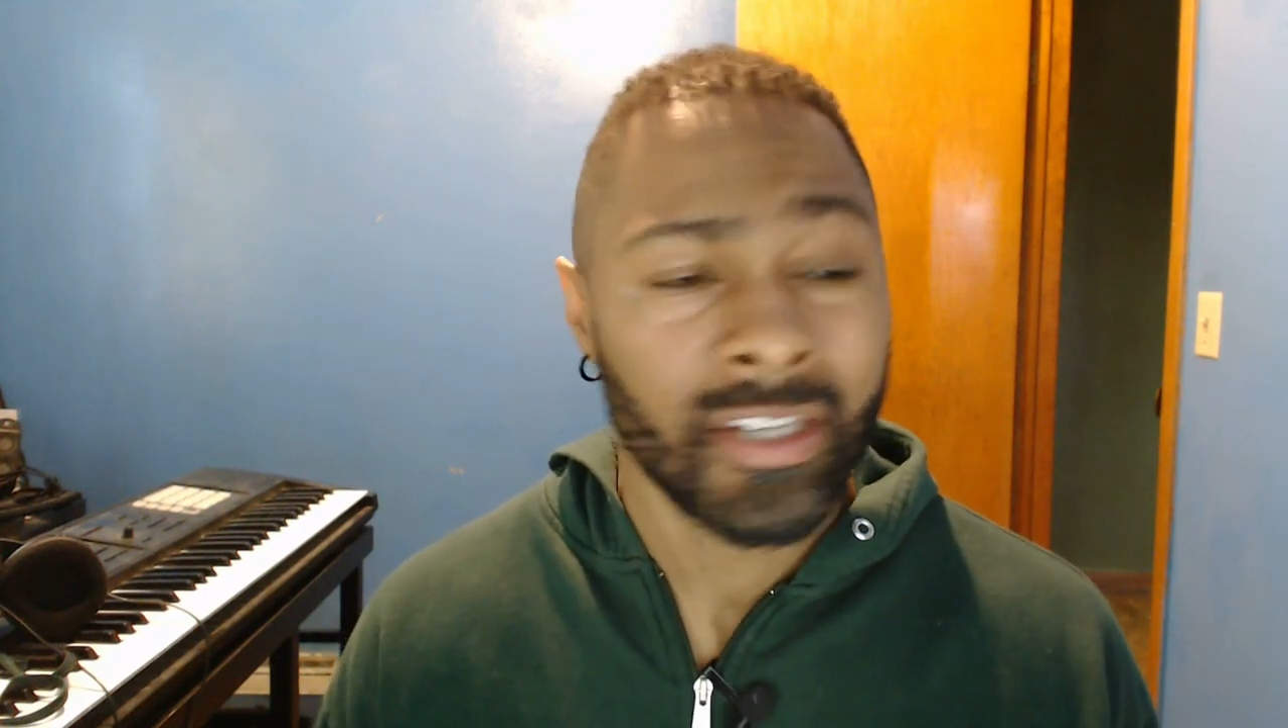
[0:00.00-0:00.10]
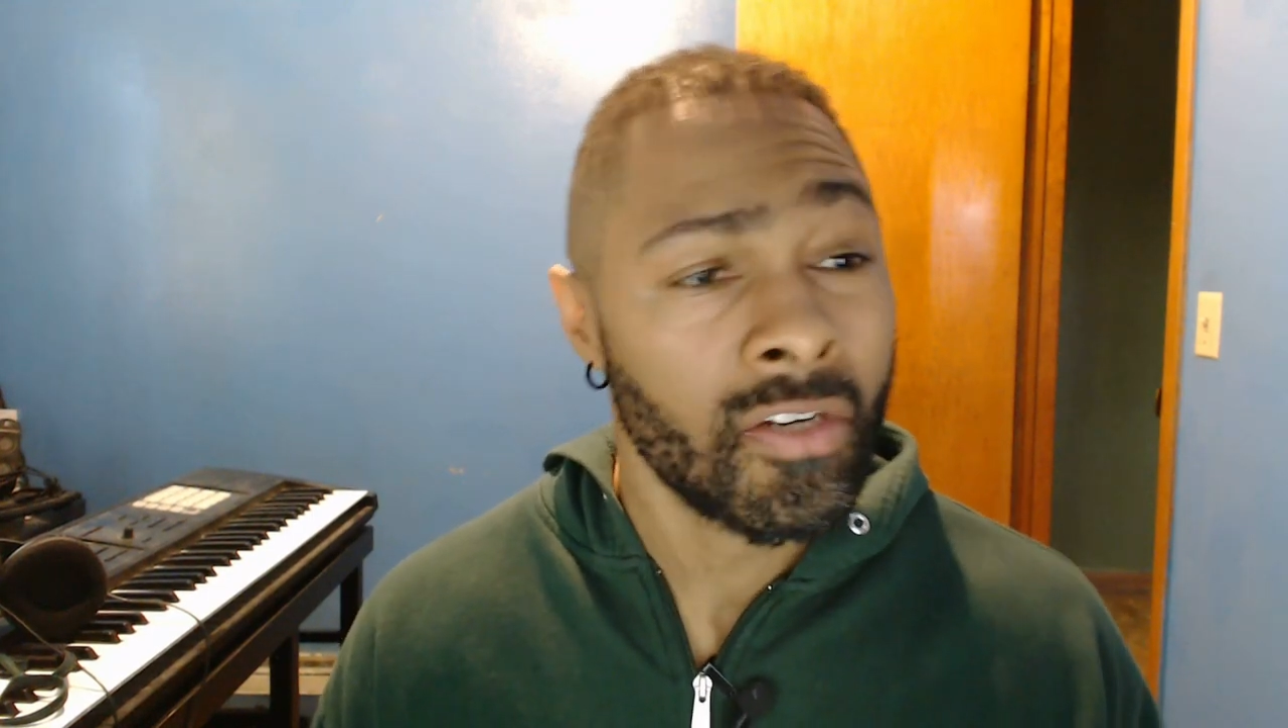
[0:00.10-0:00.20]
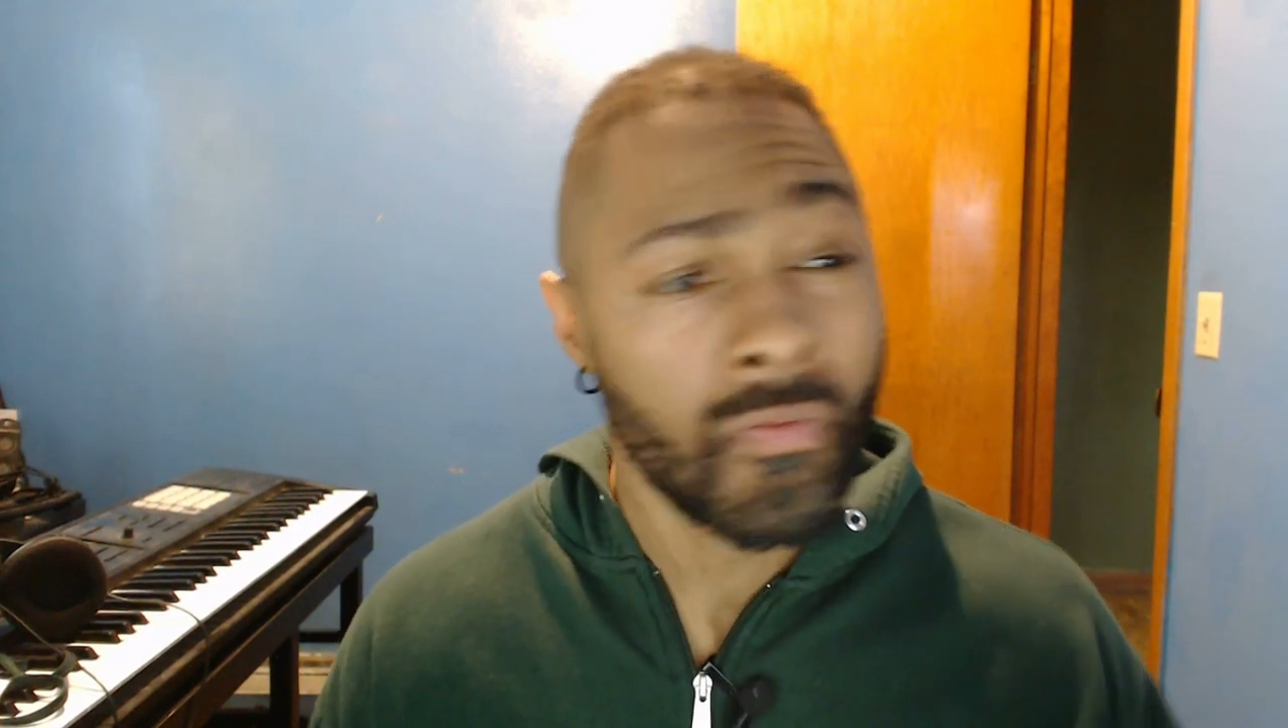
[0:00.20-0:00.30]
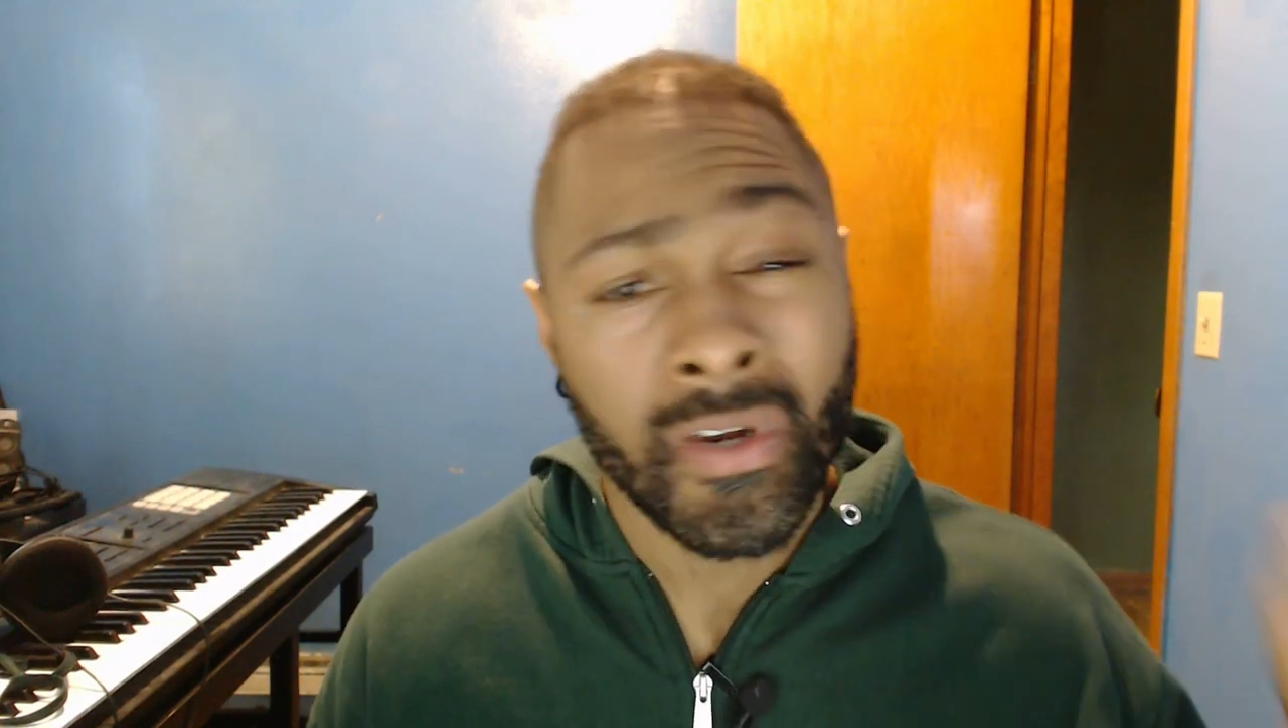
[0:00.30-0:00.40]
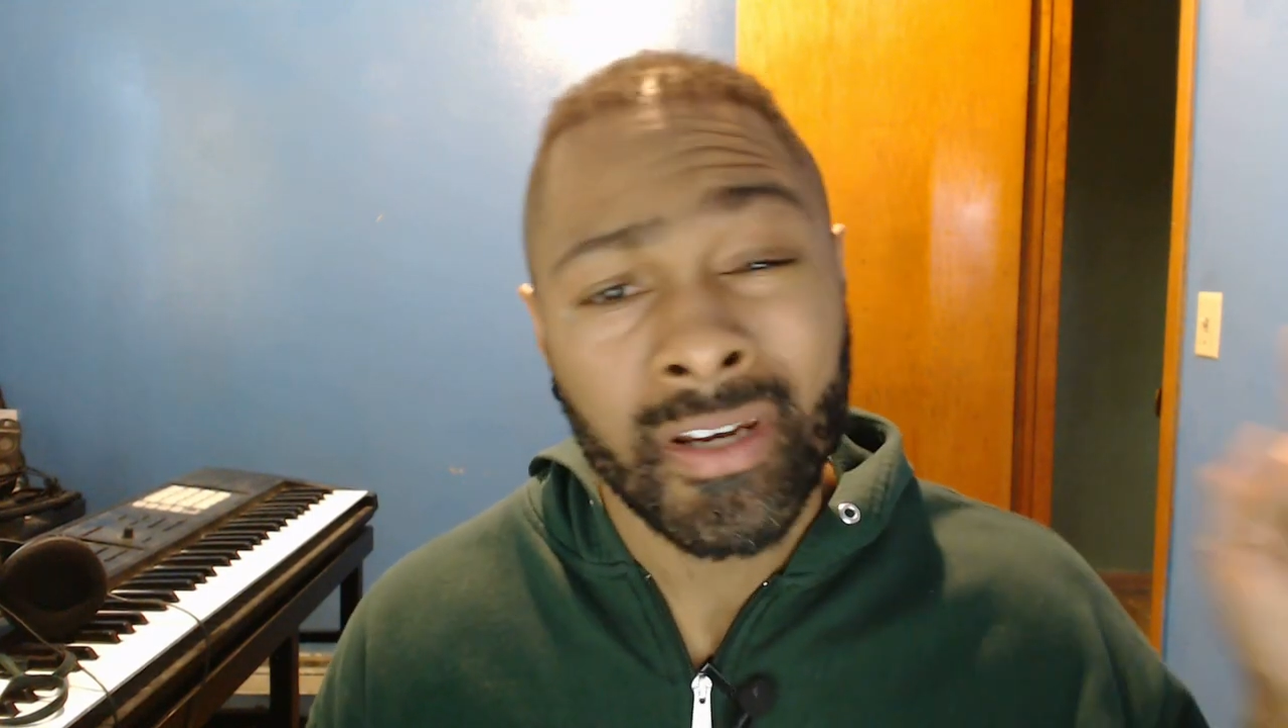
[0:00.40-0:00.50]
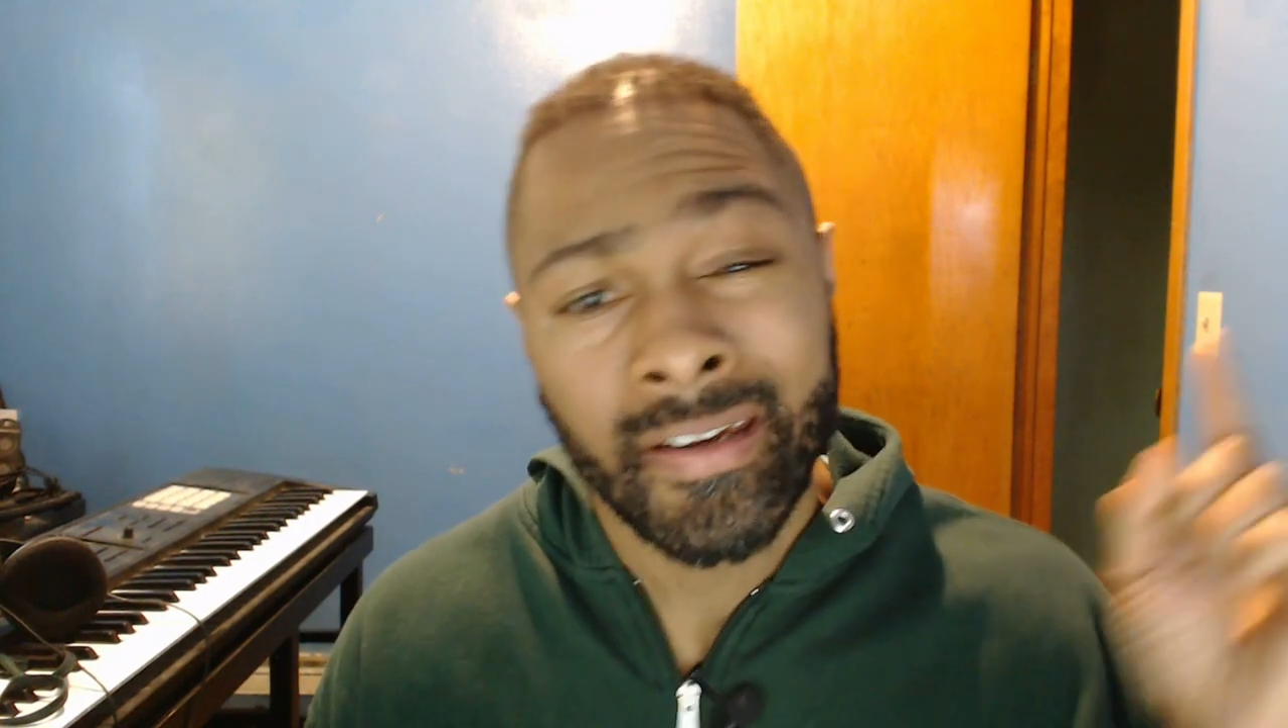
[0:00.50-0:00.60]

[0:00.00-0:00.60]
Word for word: she would